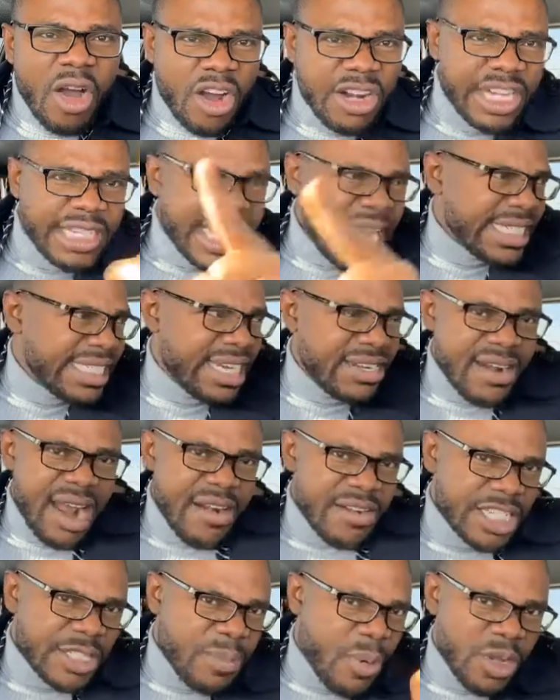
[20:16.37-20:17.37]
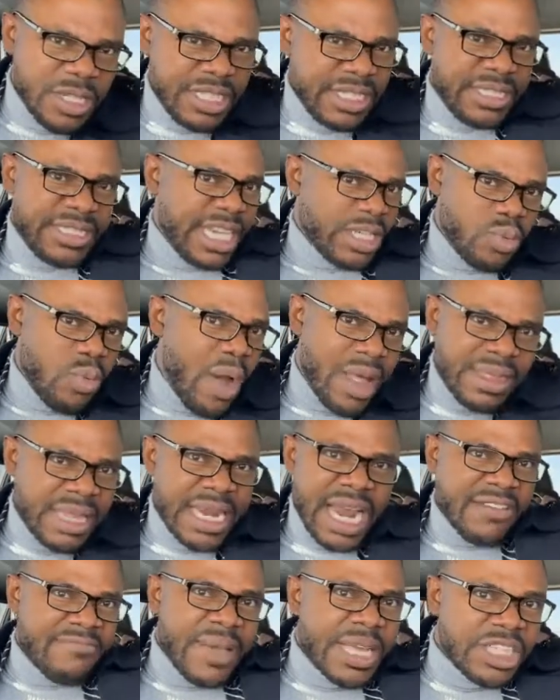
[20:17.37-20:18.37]
Auditor General report is just one
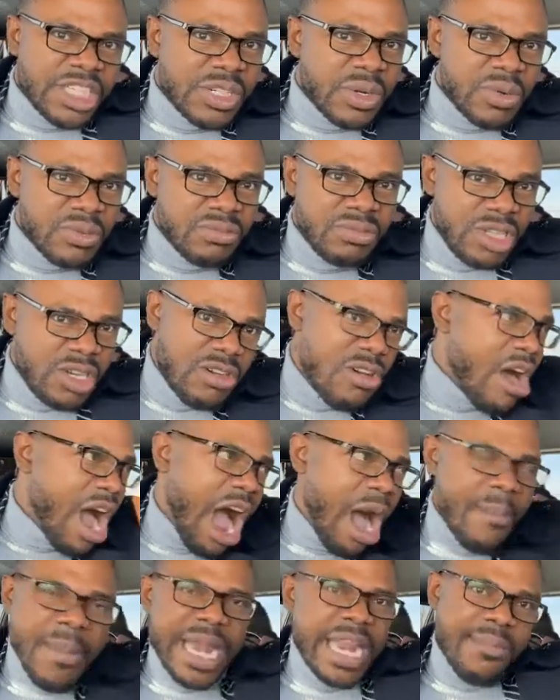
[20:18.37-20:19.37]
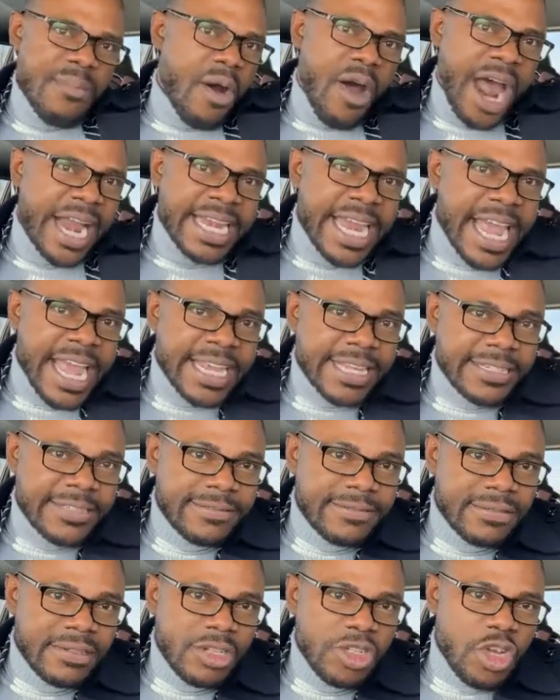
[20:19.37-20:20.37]
thing I've mentioned. Do you know how many more are there?
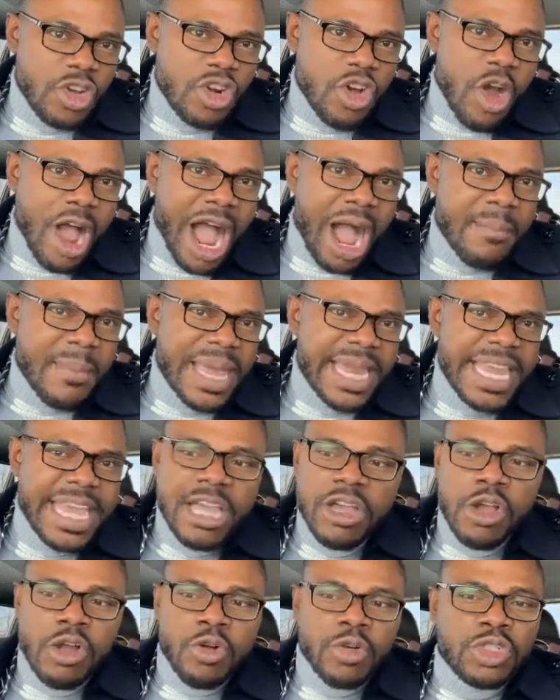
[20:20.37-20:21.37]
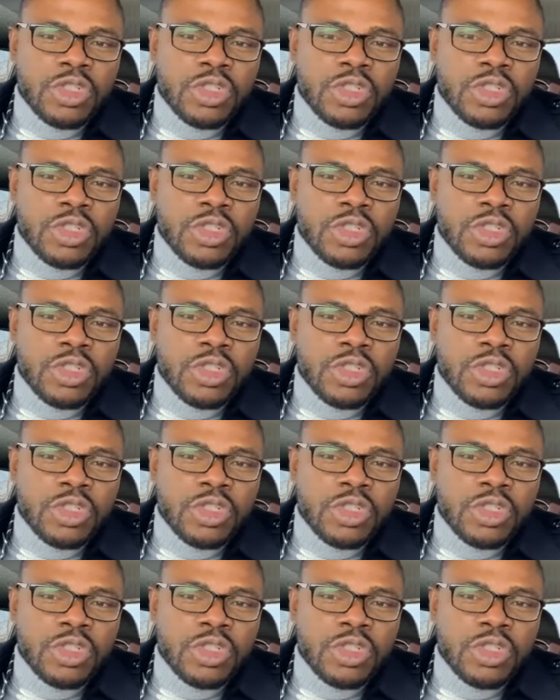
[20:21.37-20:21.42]
Do you know how many